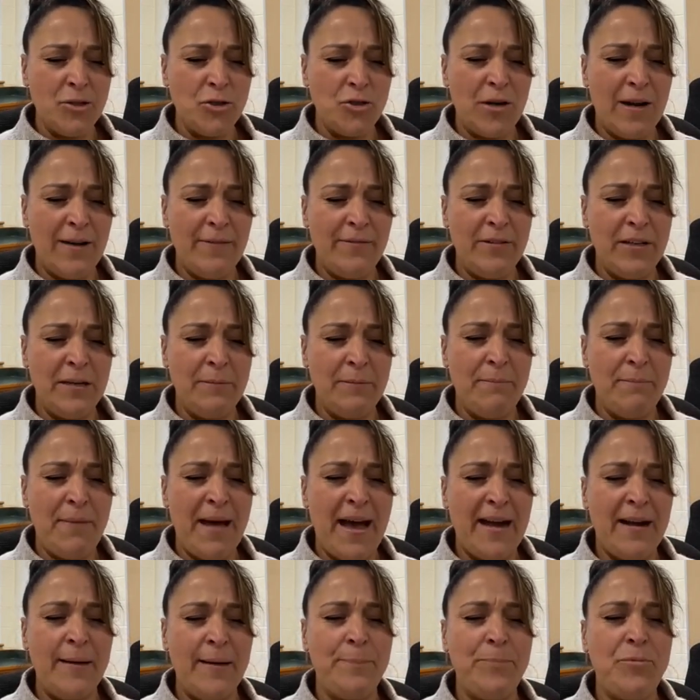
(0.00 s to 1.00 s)
traveling
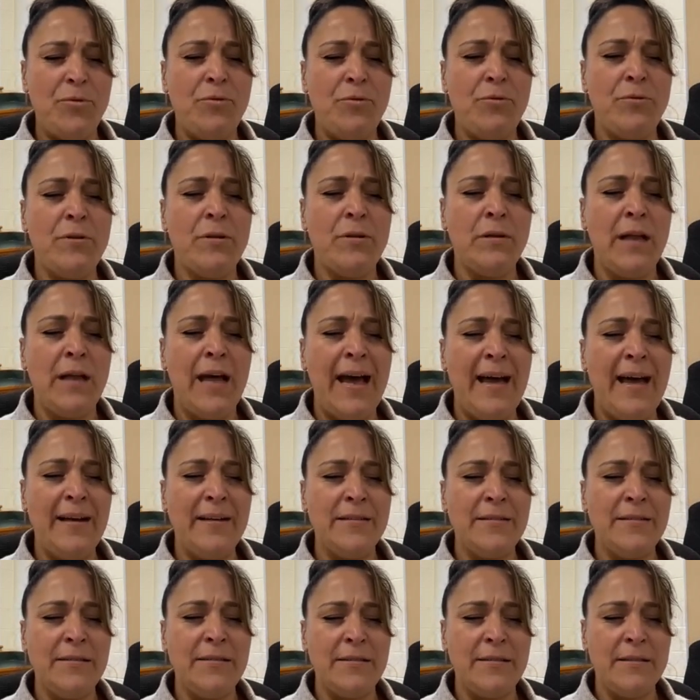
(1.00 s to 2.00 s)
back up through the
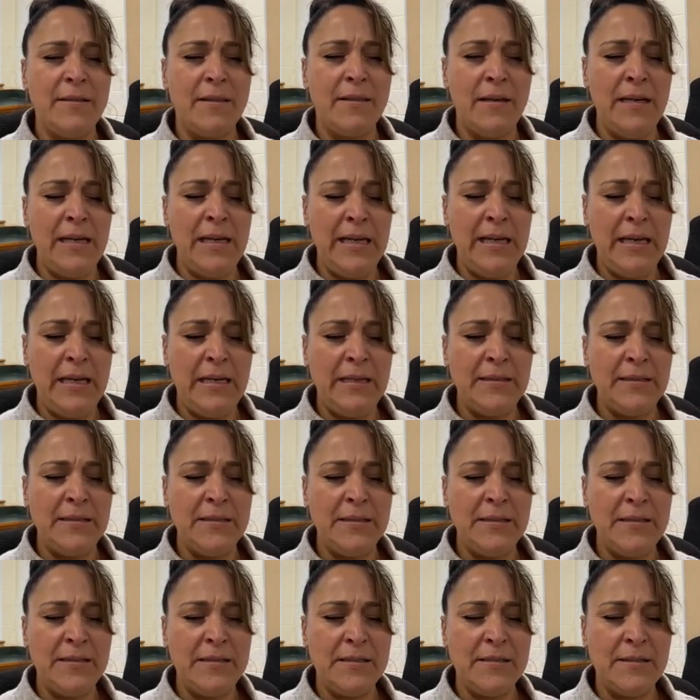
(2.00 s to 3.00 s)
legs, the
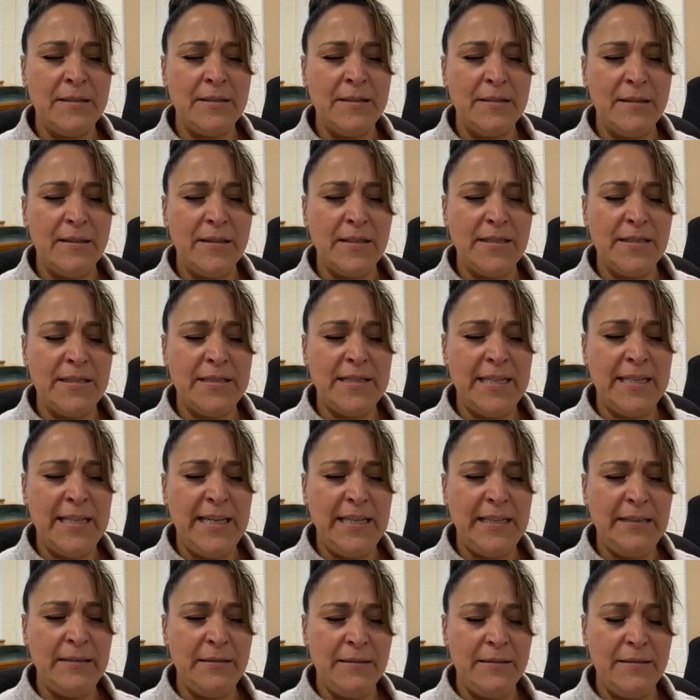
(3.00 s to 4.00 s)
knees, the
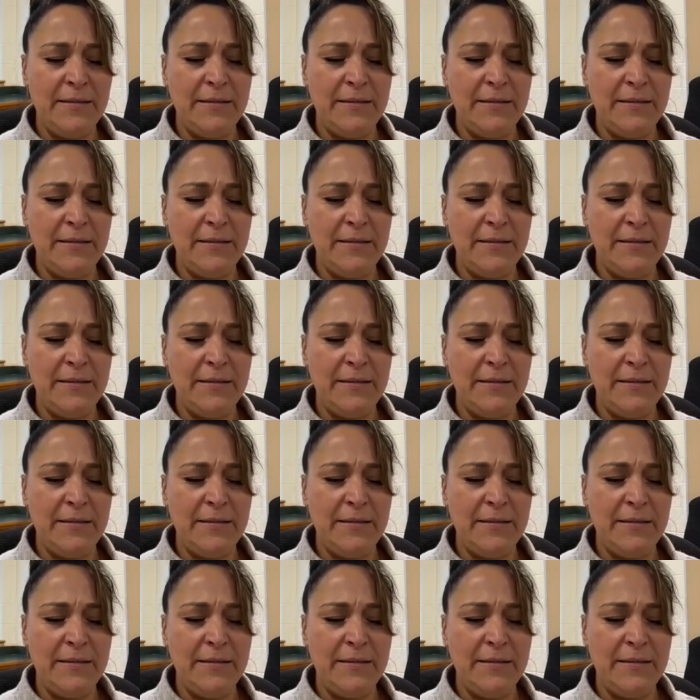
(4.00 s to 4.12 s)
seat.